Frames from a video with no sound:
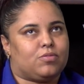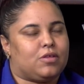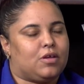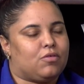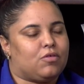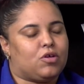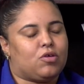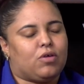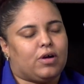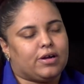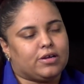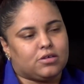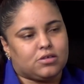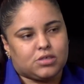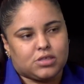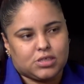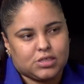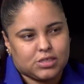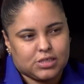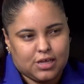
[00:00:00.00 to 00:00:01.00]
They required
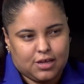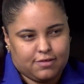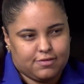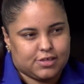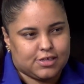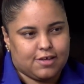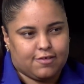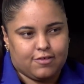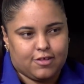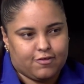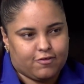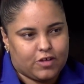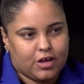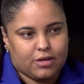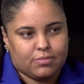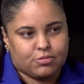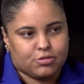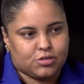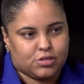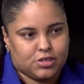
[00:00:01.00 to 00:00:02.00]
us to save
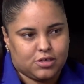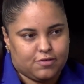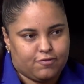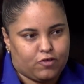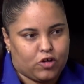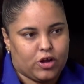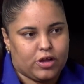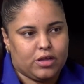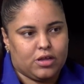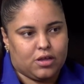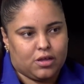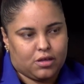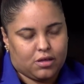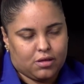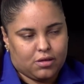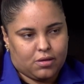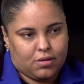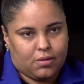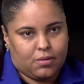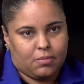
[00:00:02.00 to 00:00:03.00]
75% of our
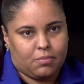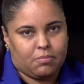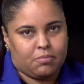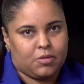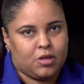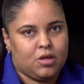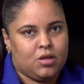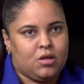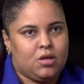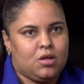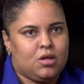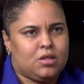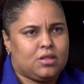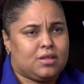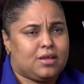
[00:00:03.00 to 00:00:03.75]
income.